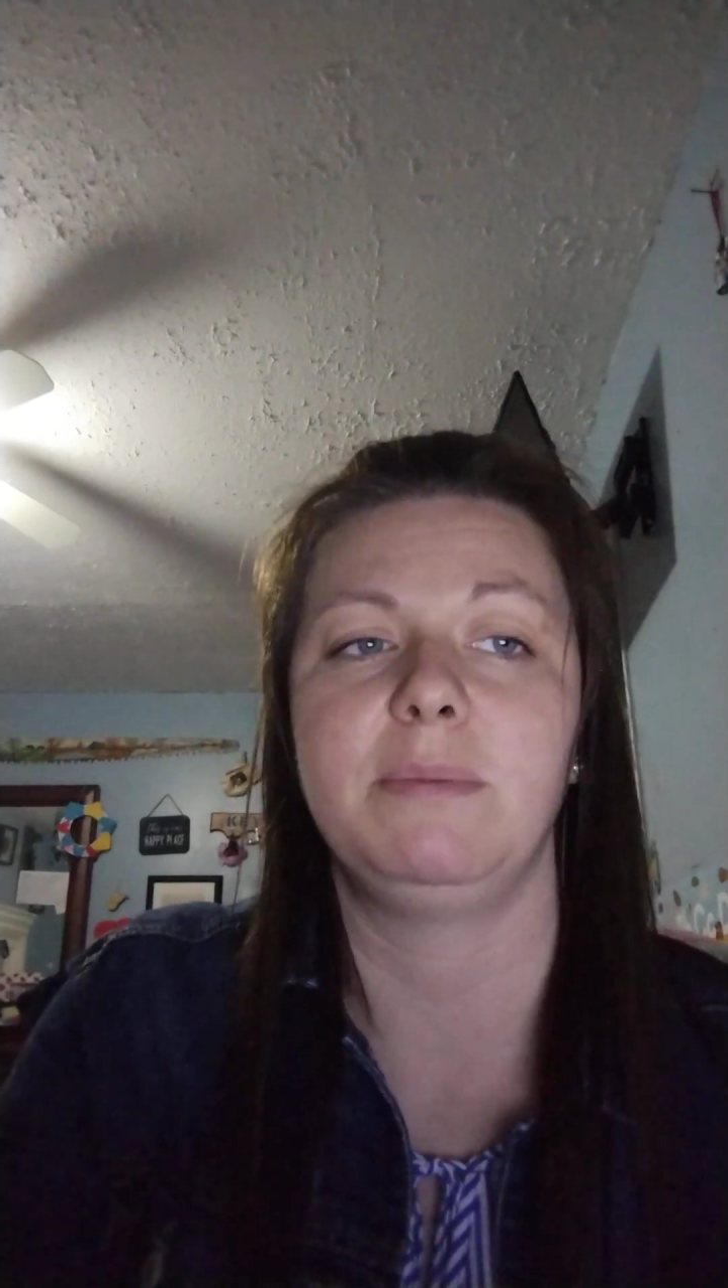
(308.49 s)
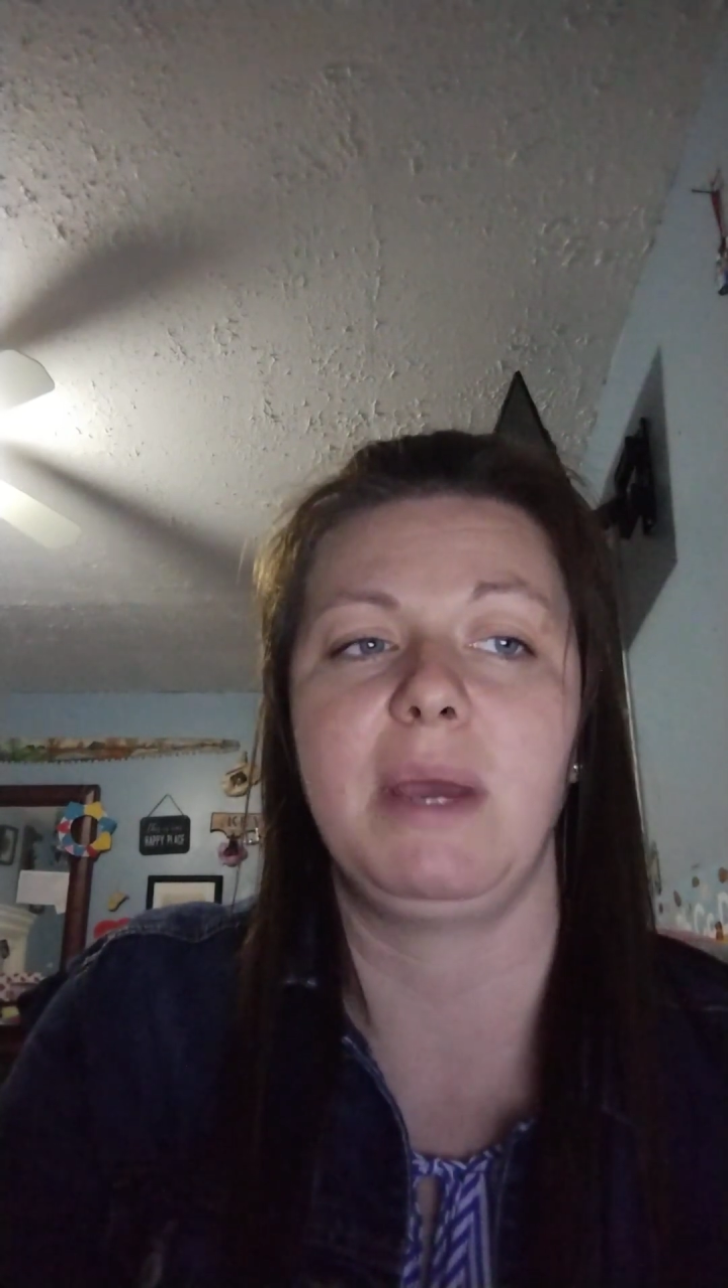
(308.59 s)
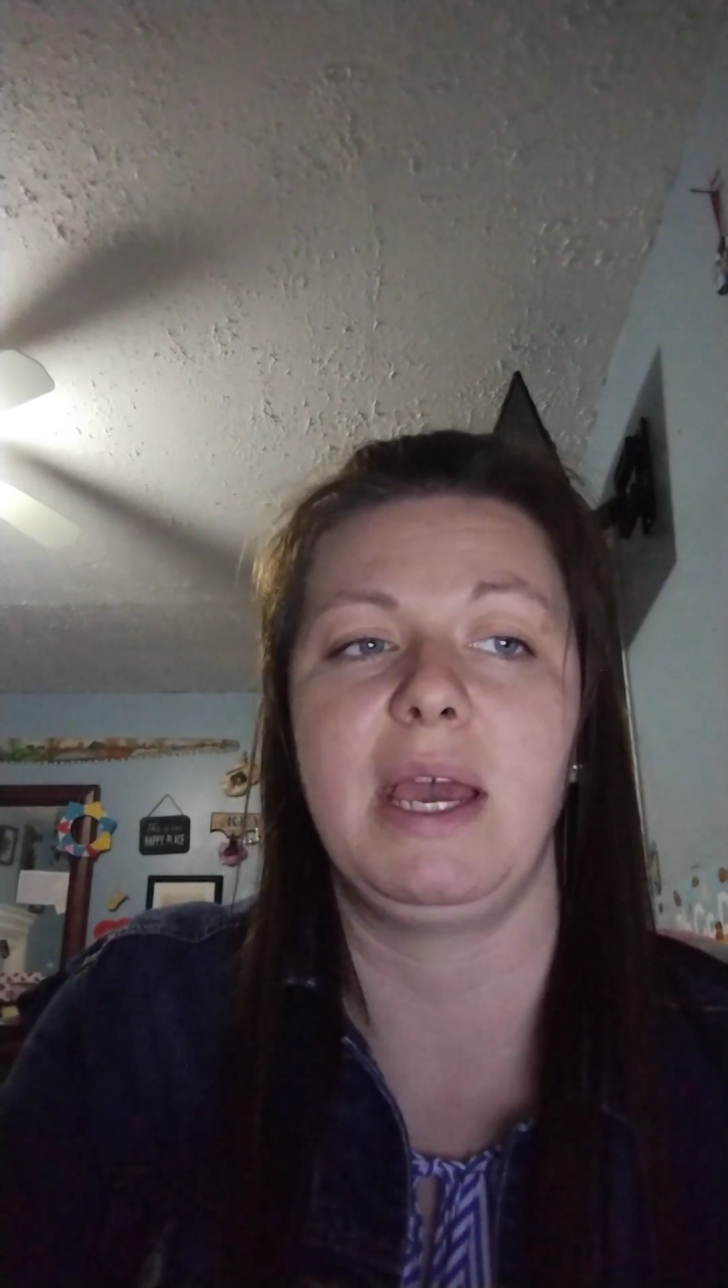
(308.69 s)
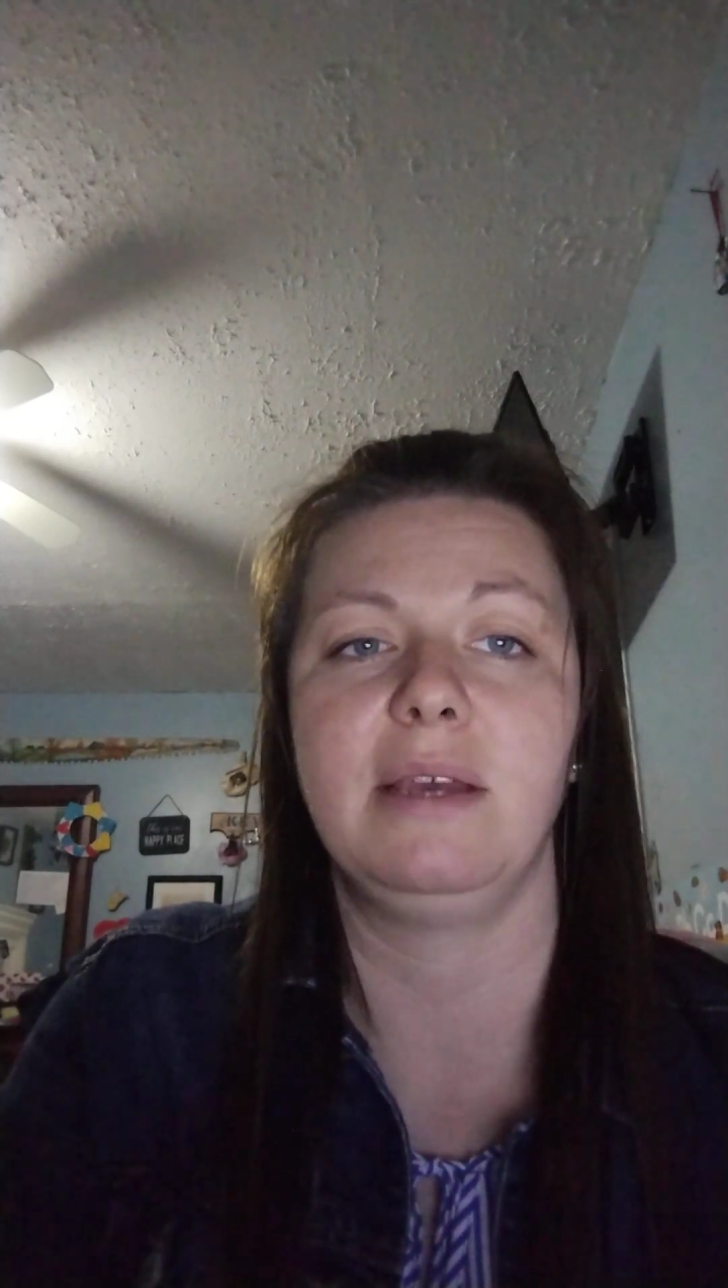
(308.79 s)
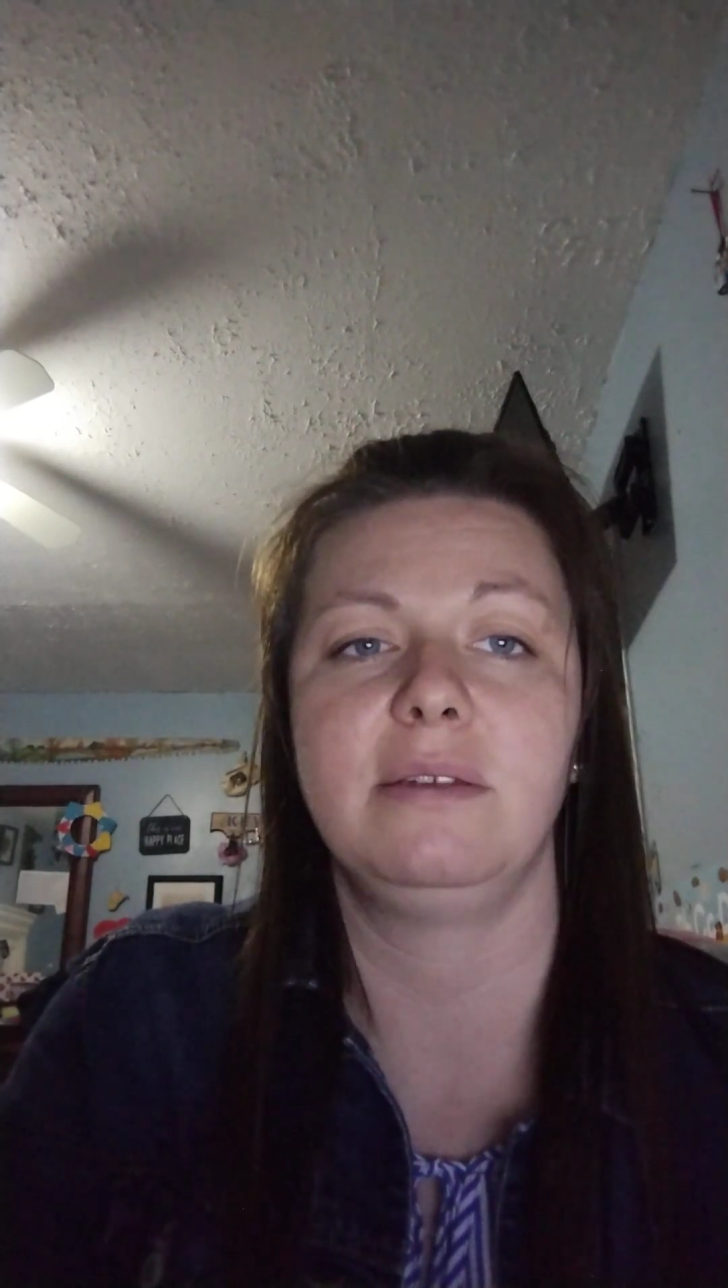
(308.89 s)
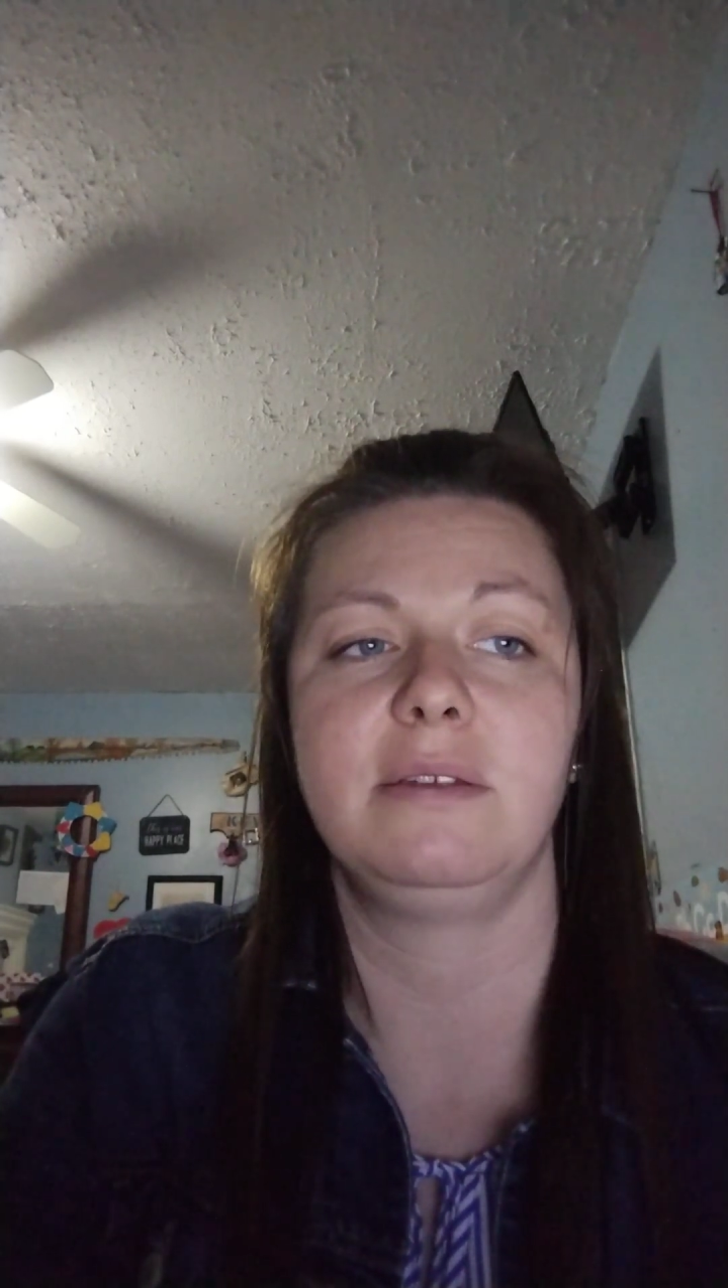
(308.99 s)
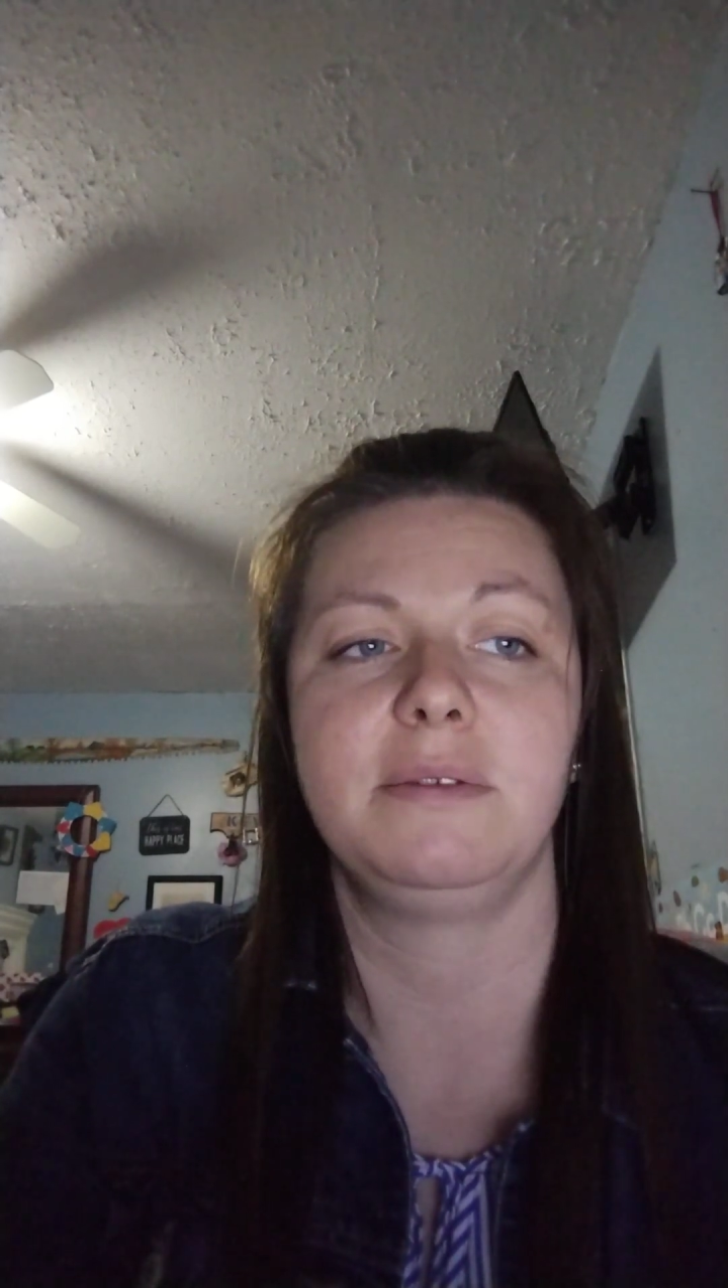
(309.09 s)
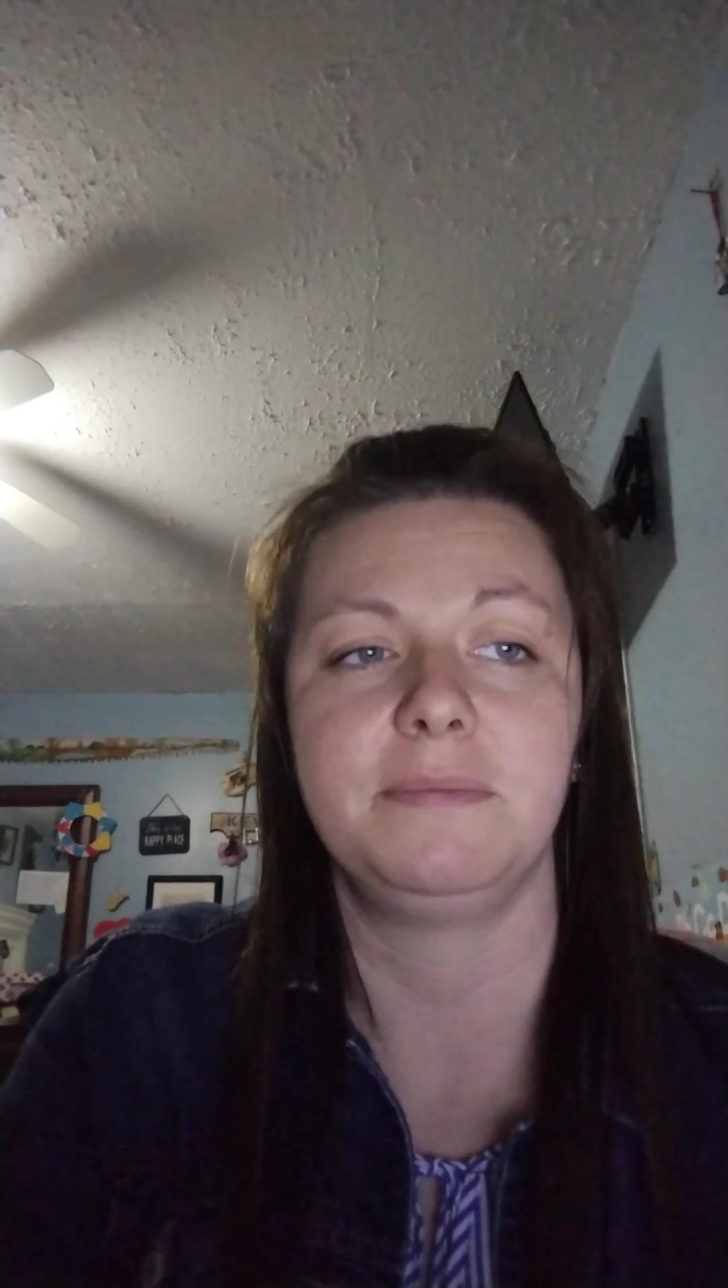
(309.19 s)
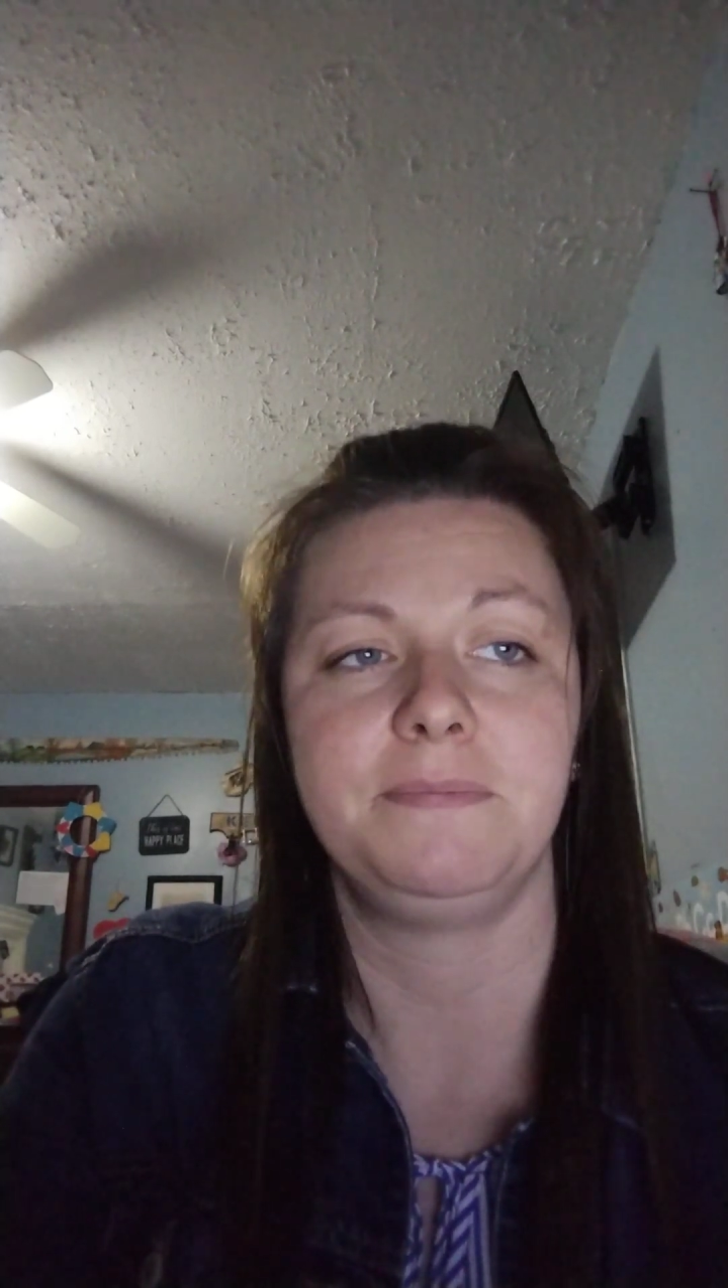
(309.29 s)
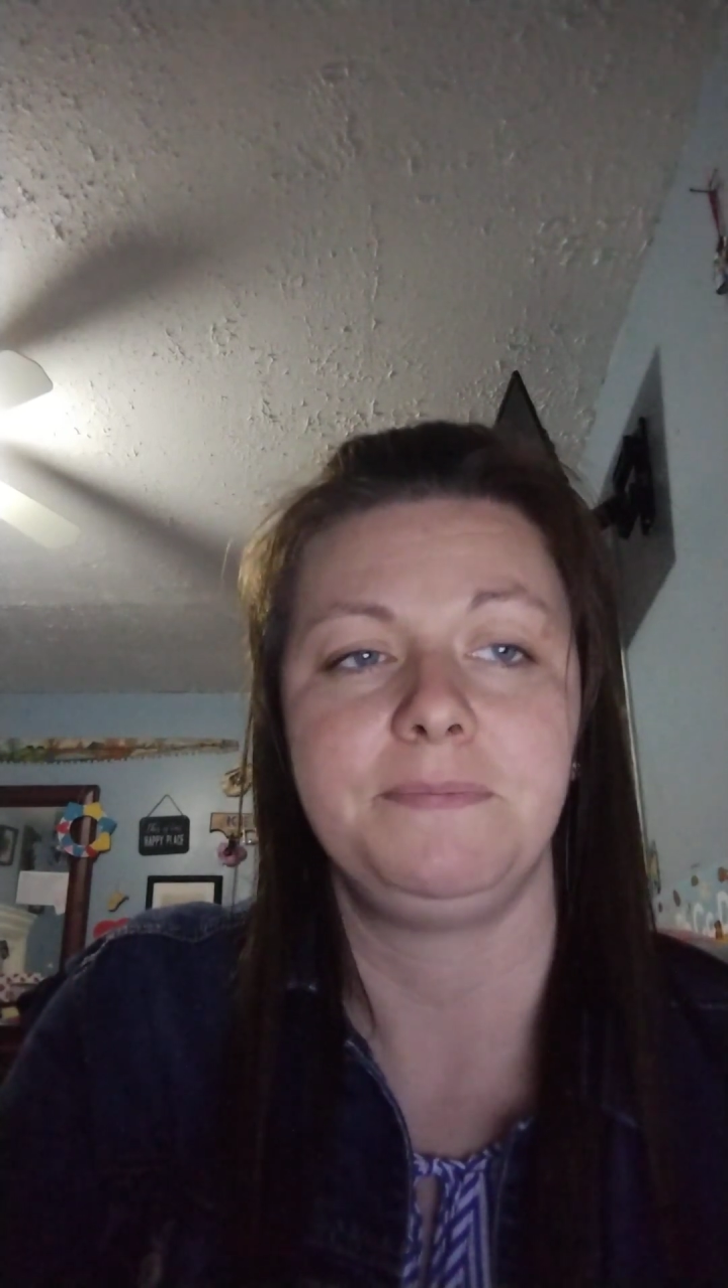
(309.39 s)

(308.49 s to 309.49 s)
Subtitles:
past.